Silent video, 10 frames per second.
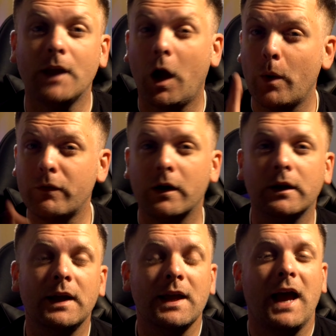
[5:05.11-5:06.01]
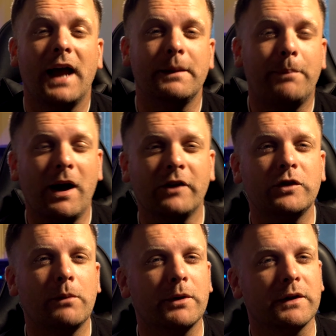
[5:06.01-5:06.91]
However, in the past
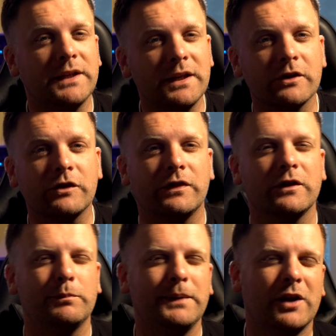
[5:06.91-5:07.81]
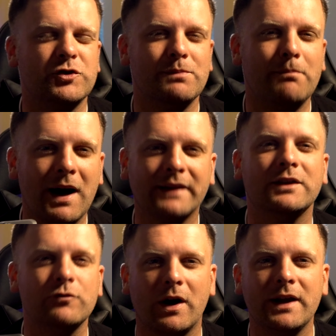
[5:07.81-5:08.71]
number of years, there's been a
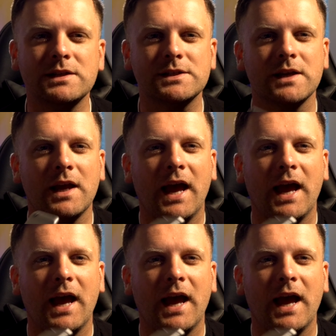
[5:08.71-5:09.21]
dramatic rise